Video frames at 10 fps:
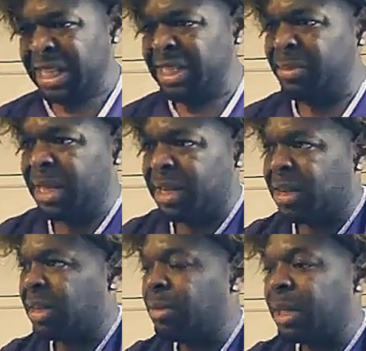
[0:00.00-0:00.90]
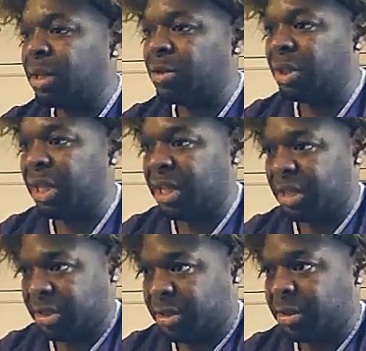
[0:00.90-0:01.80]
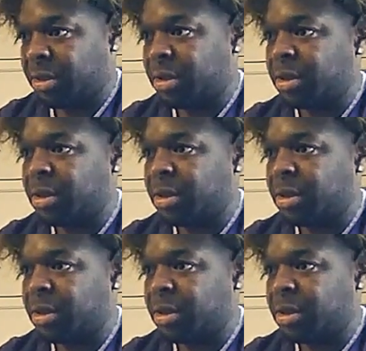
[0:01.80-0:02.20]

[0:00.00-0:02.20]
fuck is that smell? Let me close your legs.